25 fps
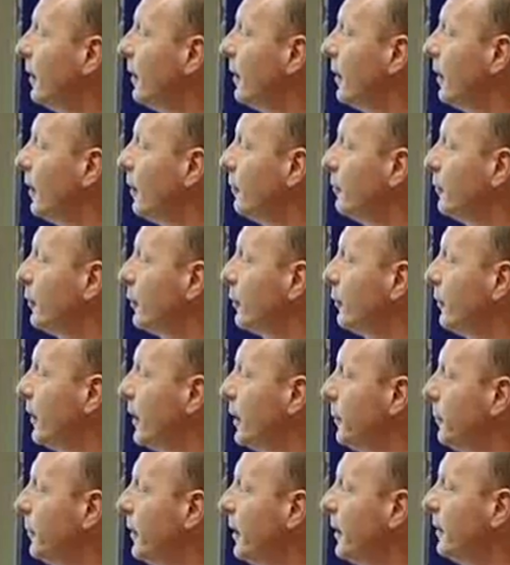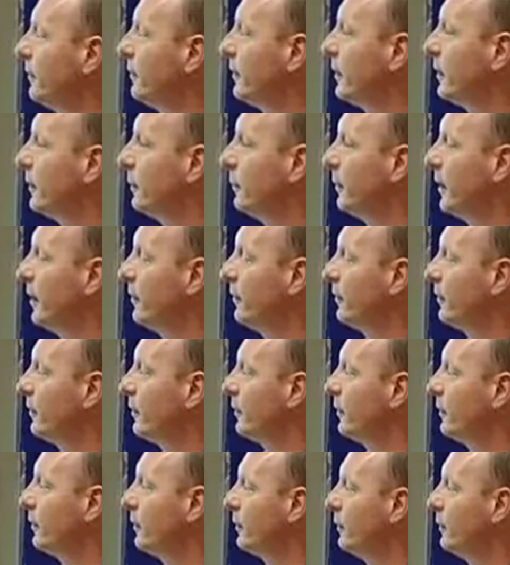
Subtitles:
of your credibility. The better